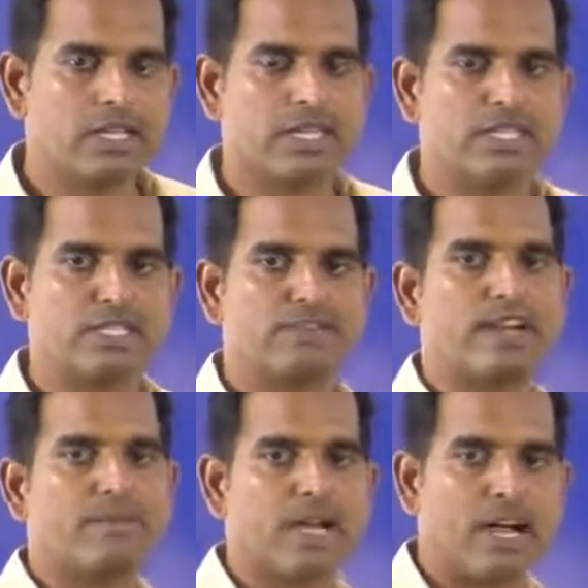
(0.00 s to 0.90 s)
That is, if
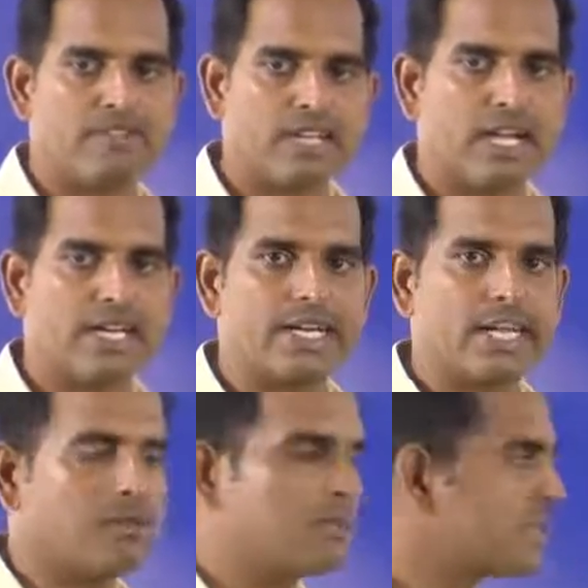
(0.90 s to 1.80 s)
I am having 100
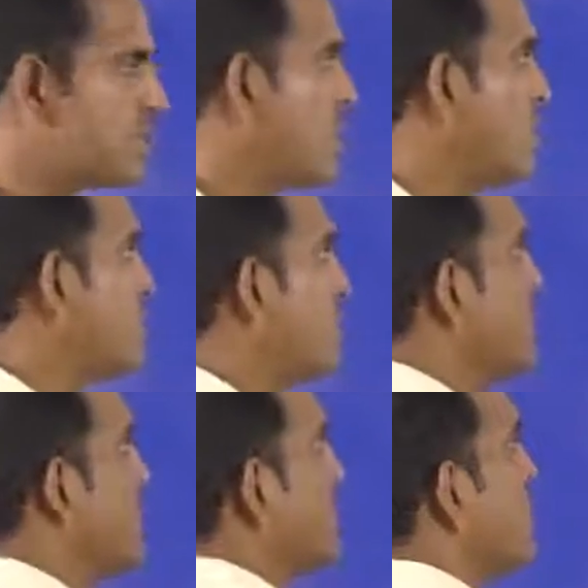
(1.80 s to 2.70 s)
elements, all will
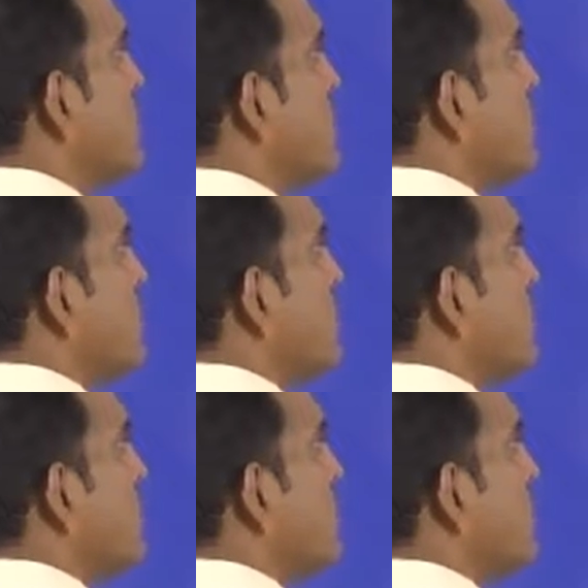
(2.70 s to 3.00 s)
be